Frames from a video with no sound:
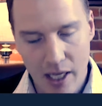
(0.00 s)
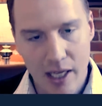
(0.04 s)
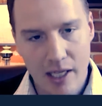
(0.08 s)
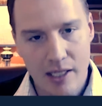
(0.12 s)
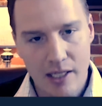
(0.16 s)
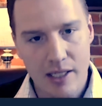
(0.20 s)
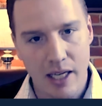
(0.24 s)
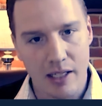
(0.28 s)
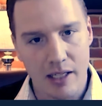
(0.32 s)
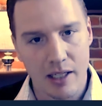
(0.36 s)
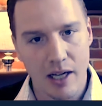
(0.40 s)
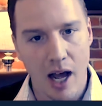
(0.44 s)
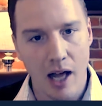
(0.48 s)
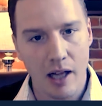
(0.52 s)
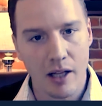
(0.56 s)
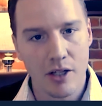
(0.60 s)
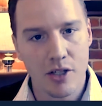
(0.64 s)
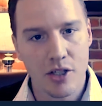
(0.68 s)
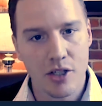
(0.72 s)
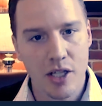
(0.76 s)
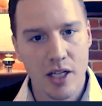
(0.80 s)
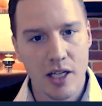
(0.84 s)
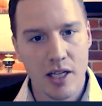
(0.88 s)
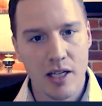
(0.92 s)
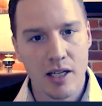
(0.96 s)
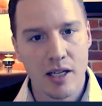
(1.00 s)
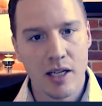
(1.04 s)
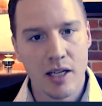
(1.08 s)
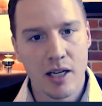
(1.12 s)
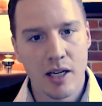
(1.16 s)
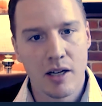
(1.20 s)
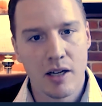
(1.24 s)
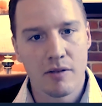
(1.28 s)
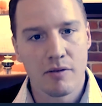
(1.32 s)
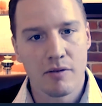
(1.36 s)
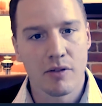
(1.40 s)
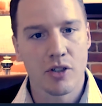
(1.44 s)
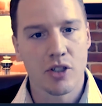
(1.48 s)
Technology,
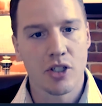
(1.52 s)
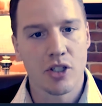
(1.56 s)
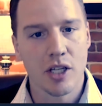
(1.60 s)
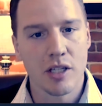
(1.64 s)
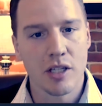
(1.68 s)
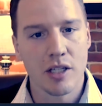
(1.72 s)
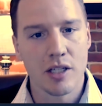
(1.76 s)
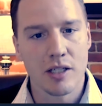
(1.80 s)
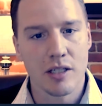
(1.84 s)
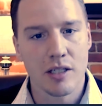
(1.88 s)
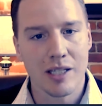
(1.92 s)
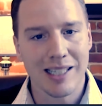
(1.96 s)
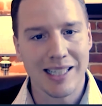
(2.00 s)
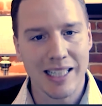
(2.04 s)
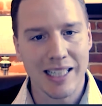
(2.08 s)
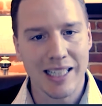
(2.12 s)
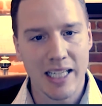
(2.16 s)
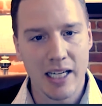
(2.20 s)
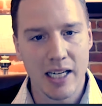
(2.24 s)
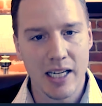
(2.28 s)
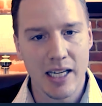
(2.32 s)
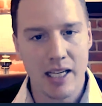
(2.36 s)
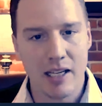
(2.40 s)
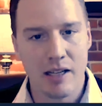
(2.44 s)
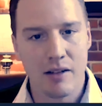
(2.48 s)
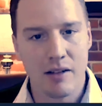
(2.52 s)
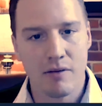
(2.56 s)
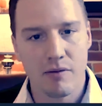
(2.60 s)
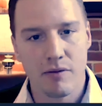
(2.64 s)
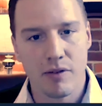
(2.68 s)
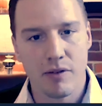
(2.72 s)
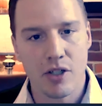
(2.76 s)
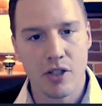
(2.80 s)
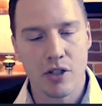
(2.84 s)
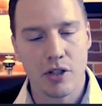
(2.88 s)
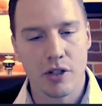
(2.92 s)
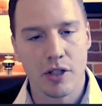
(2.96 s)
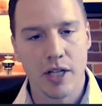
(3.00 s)
Virginia's leading
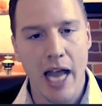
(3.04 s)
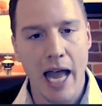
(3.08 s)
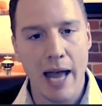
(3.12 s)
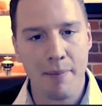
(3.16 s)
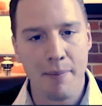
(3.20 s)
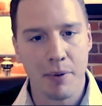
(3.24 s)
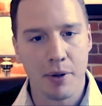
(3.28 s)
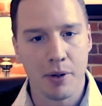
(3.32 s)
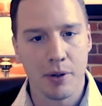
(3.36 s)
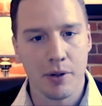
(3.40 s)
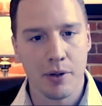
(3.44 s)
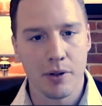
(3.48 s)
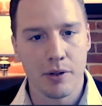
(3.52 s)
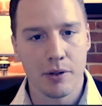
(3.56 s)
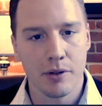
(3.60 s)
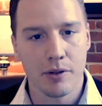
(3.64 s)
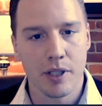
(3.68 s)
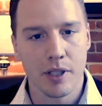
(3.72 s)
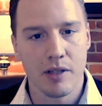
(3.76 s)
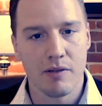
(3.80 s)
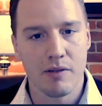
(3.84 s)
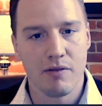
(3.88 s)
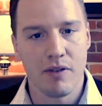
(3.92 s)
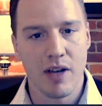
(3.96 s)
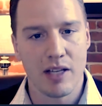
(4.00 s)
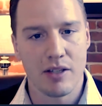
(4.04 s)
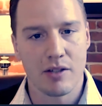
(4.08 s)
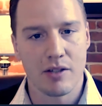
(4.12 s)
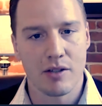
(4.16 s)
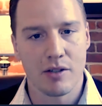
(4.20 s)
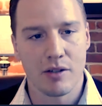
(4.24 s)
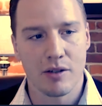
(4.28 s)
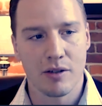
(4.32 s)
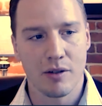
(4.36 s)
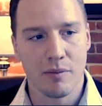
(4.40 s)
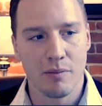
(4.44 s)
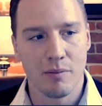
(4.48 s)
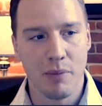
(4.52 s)
venture capital investor.
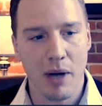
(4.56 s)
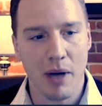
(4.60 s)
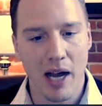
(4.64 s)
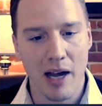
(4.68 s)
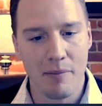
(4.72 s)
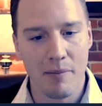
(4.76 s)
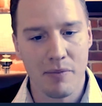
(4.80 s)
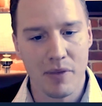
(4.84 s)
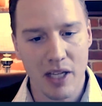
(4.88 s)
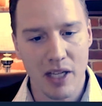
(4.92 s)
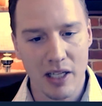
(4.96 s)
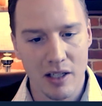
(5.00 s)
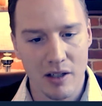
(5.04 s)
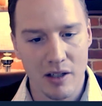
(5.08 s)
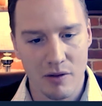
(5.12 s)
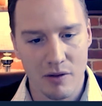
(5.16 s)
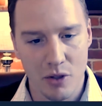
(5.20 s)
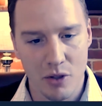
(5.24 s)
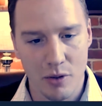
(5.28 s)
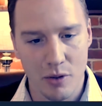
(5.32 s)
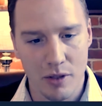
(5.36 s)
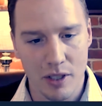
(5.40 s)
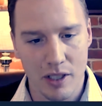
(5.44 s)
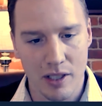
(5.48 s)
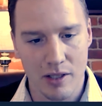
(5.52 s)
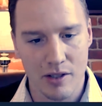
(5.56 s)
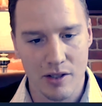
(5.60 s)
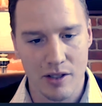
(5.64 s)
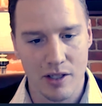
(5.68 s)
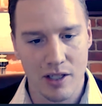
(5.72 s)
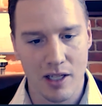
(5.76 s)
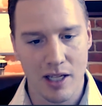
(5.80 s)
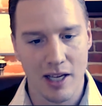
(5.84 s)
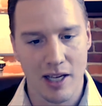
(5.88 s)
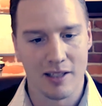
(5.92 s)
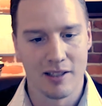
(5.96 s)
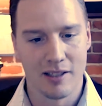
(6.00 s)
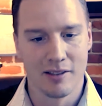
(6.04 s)
Bob, thank you for joining us
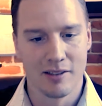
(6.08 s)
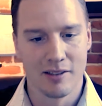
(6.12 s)
today.